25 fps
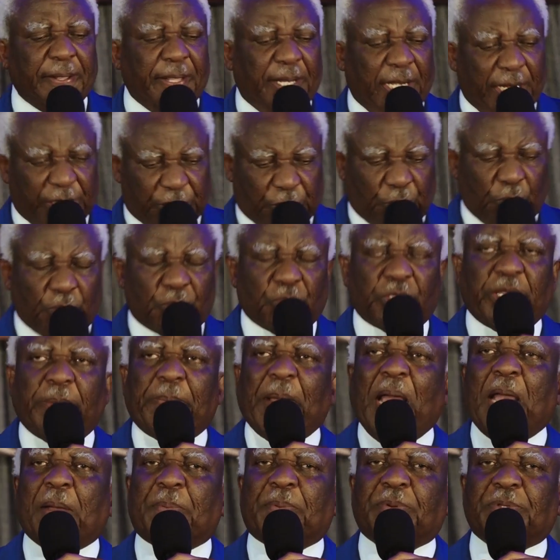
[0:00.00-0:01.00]
Let's go to the
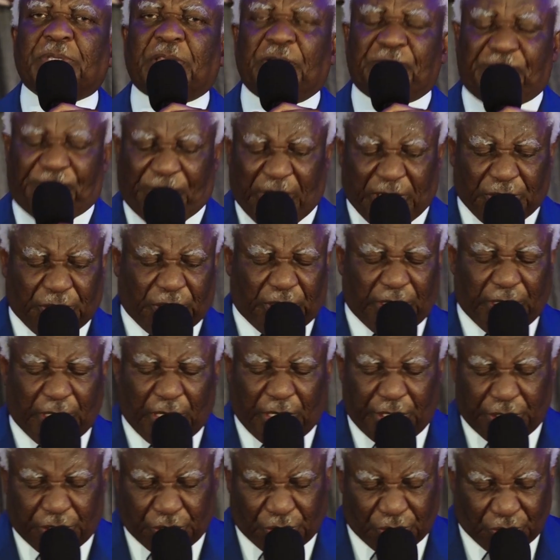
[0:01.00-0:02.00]
Bible. The first thing,
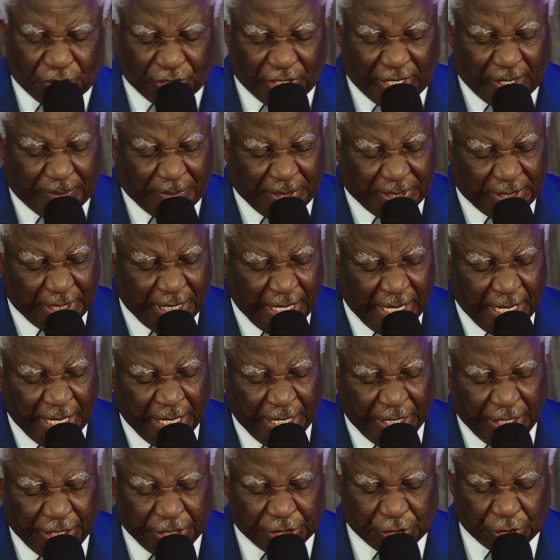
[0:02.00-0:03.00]
ladies and gentlemen,
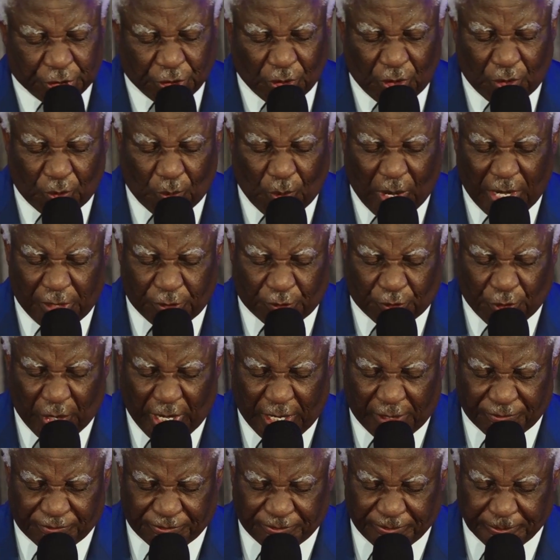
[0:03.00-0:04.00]
is John
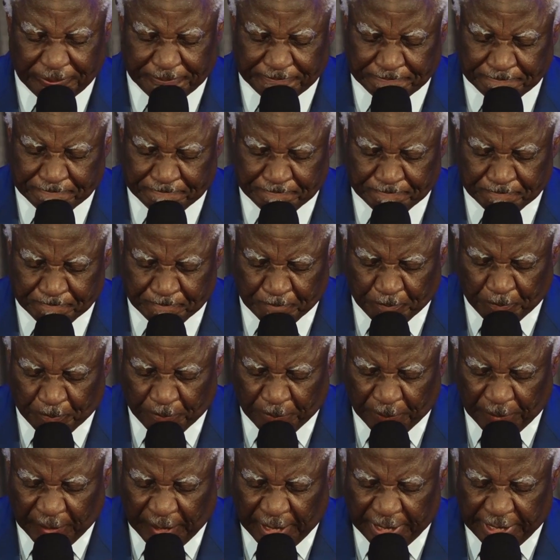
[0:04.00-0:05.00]
1:12.
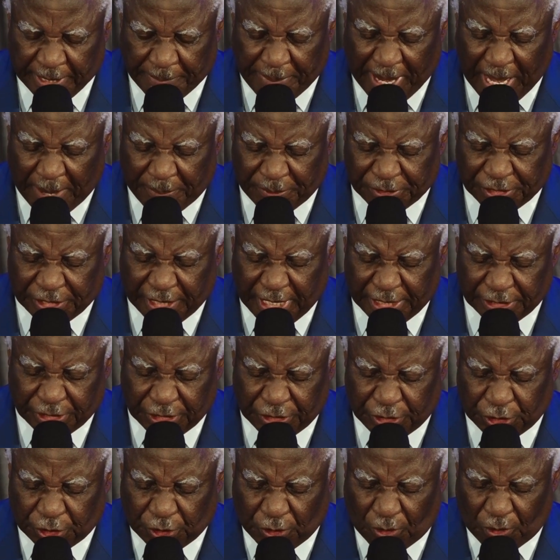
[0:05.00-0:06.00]
The Bible says
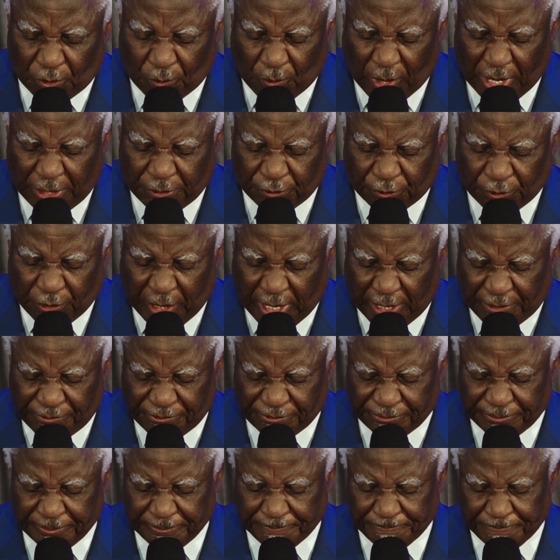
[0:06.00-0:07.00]
in John
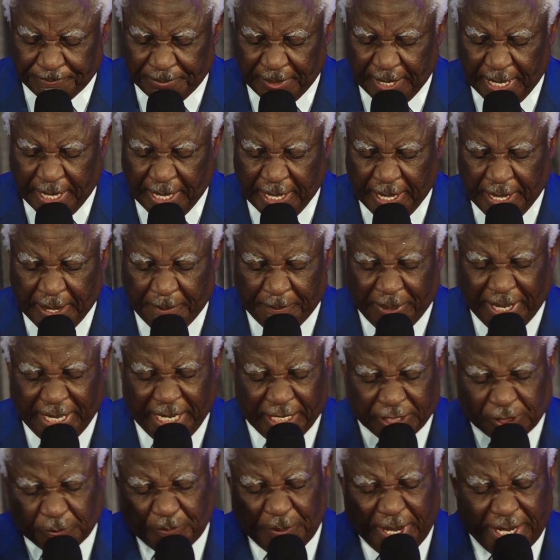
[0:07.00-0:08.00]
1:12, but
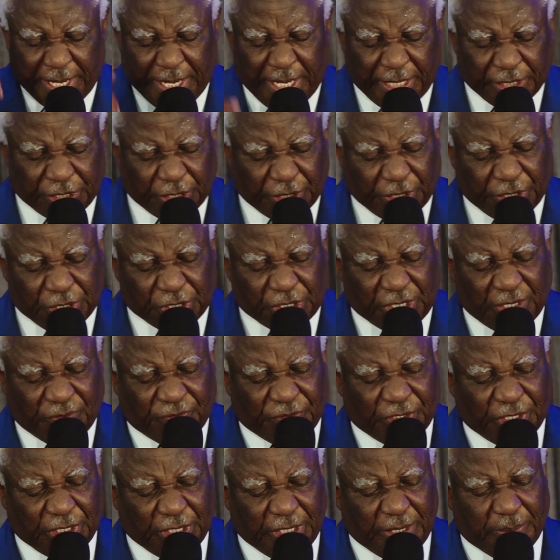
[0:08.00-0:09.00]
as many as
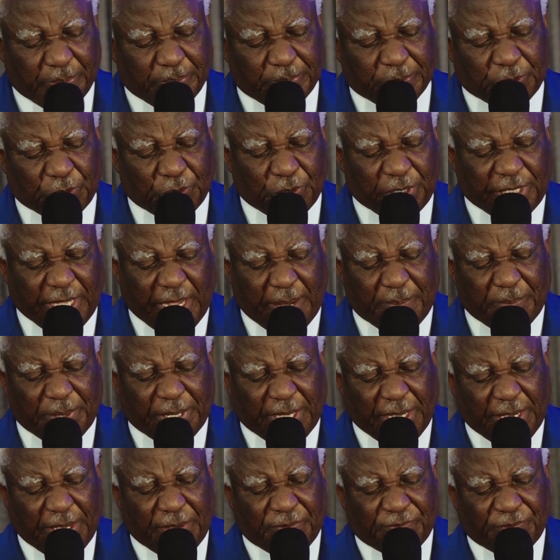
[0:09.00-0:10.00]
received him, to them
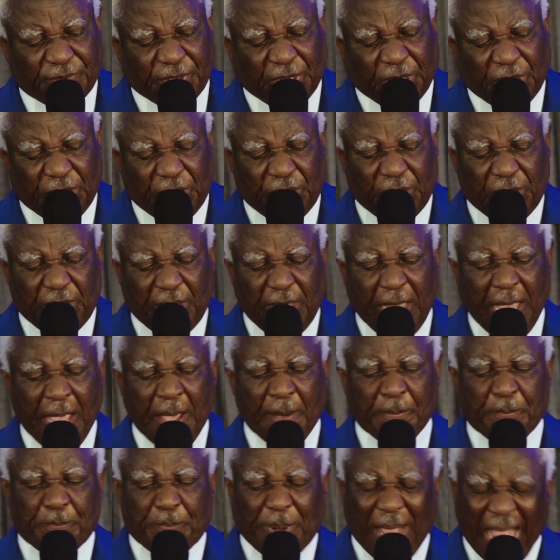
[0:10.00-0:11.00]
gave he
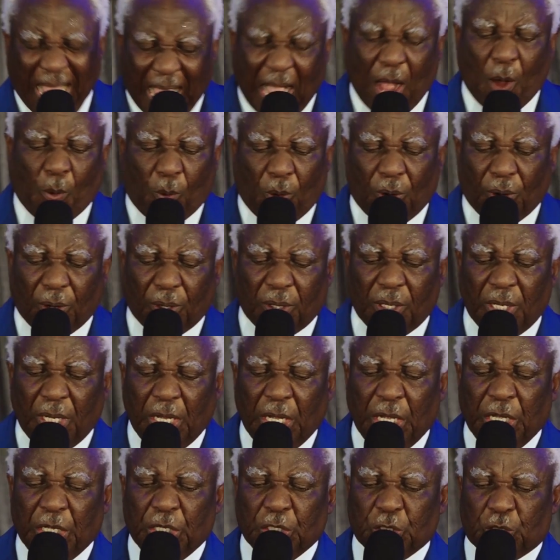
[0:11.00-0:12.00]
power
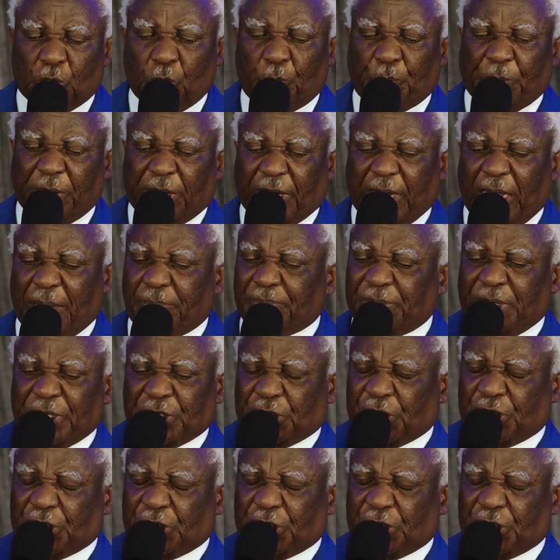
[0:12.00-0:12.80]
to become the